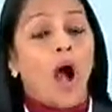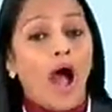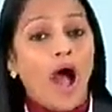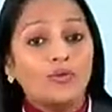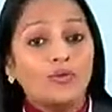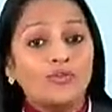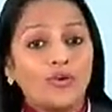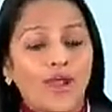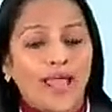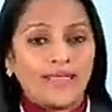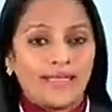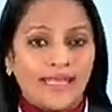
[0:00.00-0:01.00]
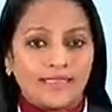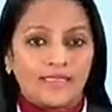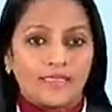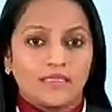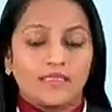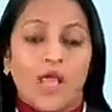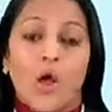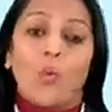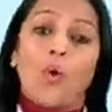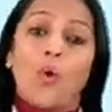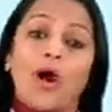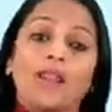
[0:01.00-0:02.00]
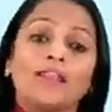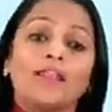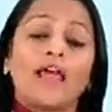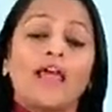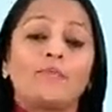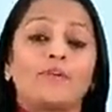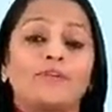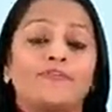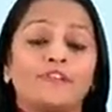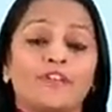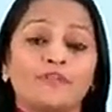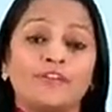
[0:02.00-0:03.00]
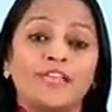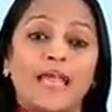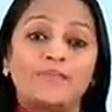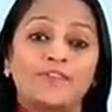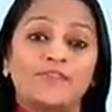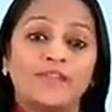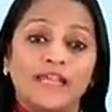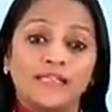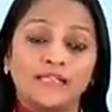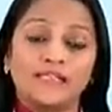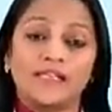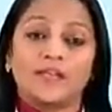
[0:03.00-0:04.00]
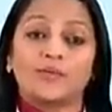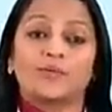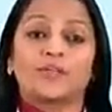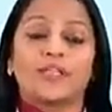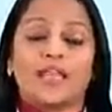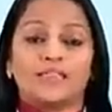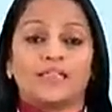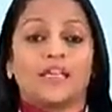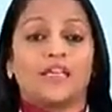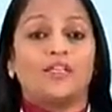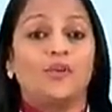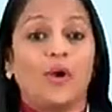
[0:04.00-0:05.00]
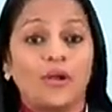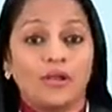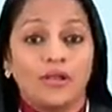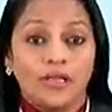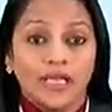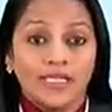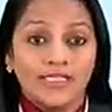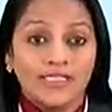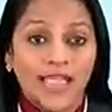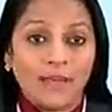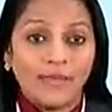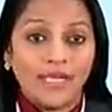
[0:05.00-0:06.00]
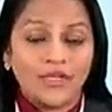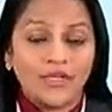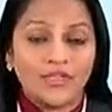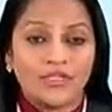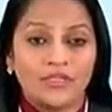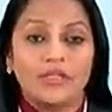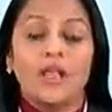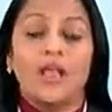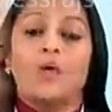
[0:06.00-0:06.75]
how to write letters, what are the different types of letters that you would get in your examination,